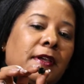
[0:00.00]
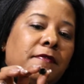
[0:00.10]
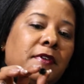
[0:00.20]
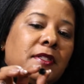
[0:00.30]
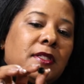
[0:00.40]

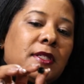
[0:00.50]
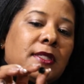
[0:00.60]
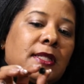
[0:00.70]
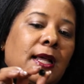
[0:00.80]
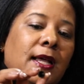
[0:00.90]
Vince
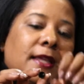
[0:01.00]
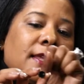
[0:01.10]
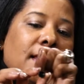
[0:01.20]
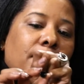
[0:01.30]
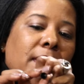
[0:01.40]
designed
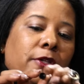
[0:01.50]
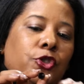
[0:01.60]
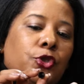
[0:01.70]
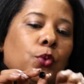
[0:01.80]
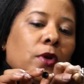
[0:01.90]
that made
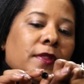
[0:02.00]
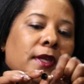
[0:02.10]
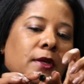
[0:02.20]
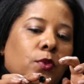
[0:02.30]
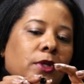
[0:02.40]
sure that
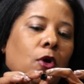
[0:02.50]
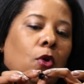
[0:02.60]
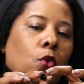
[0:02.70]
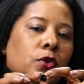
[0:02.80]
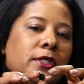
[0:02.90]
it would
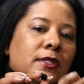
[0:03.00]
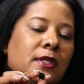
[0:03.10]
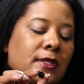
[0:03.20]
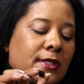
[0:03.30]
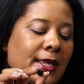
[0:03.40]
hold into
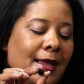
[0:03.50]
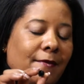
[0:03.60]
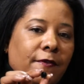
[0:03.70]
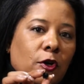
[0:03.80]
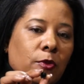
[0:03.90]
this cap
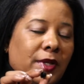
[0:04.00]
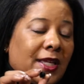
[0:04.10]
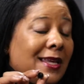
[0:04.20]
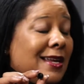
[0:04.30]
firmly.